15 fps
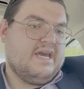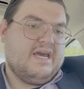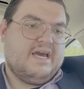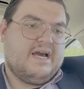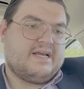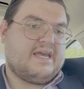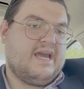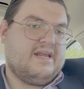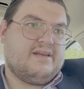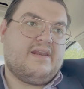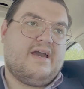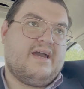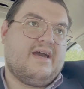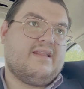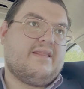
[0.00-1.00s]
again,
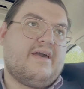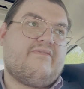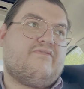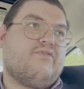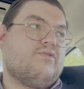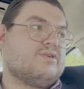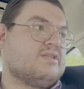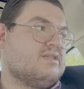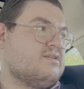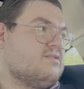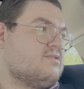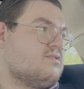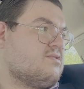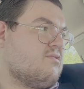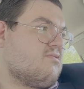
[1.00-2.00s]
uh, life forces you
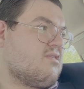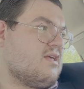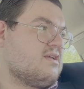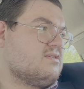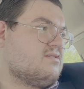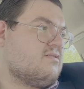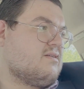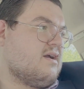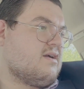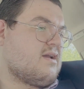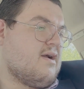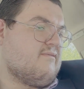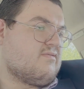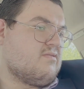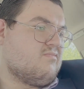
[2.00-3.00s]
to do things you're not
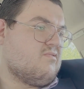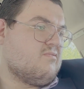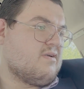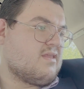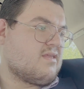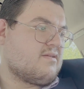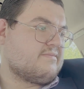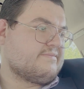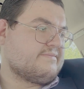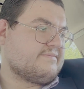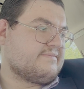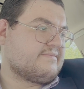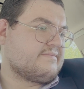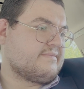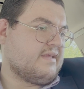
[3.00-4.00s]
comfortable with.
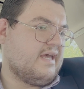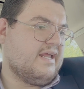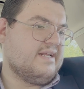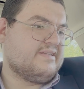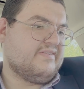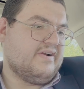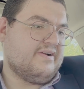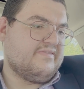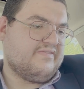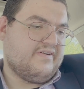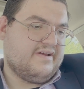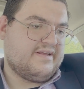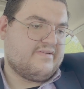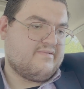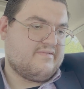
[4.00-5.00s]
And it's very
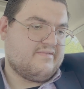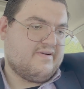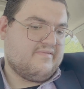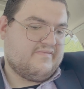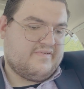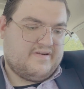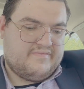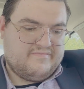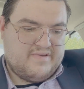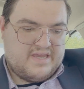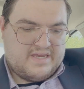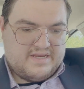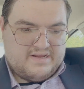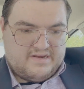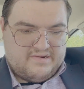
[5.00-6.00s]
funny. We went from
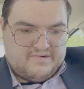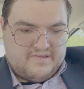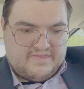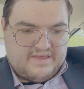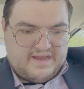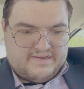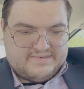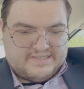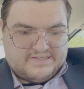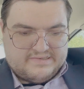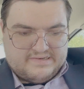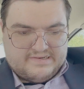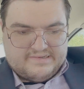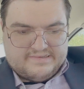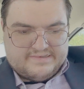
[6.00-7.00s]
making
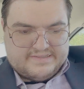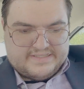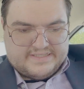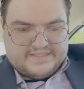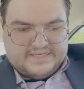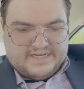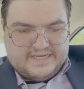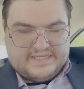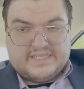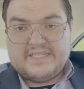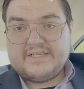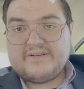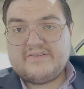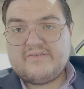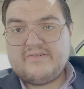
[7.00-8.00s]
$100,000 as a
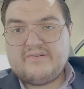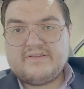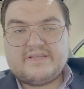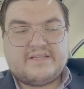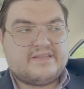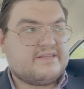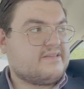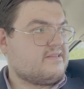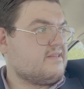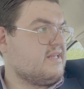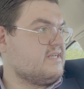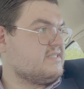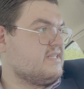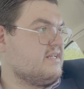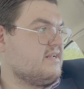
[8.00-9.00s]
19-year-old in
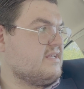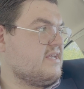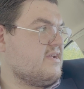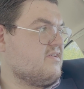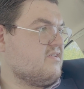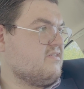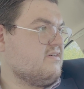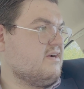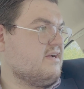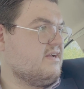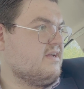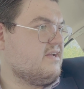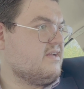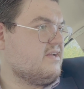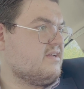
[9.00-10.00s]
less than a year,
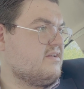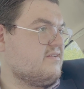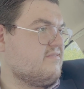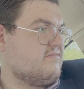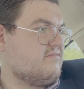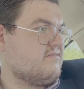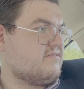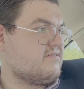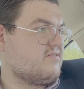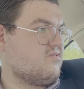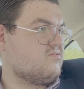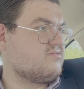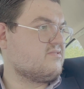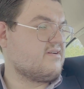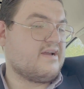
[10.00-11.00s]

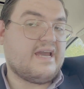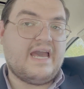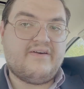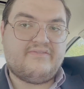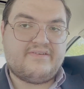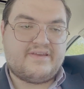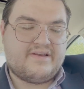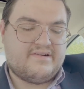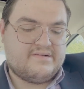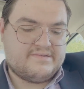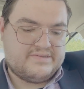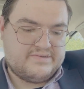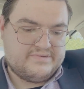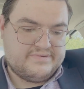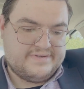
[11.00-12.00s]
closer to half a year,
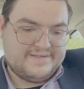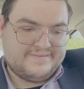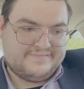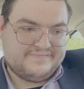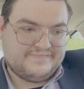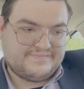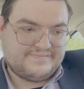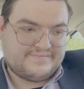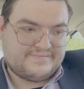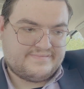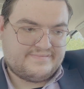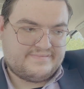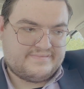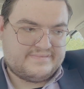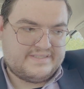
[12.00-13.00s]
to um,
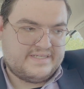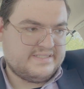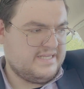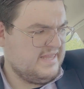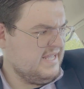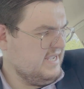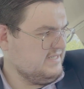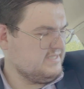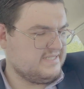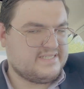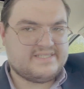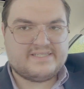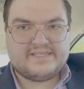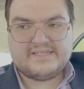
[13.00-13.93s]
to this,